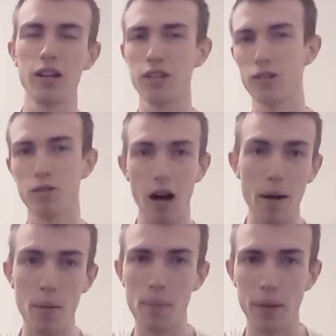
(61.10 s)
crap
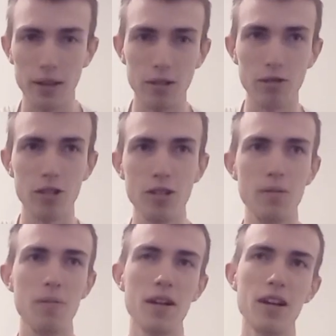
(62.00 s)
up on YouTube,
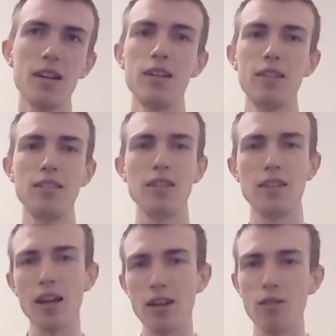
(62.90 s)

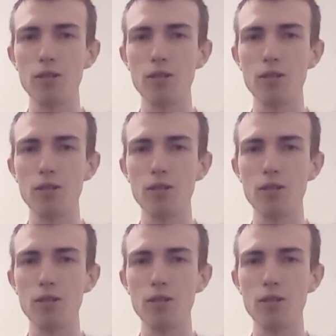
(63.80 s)
Nintendo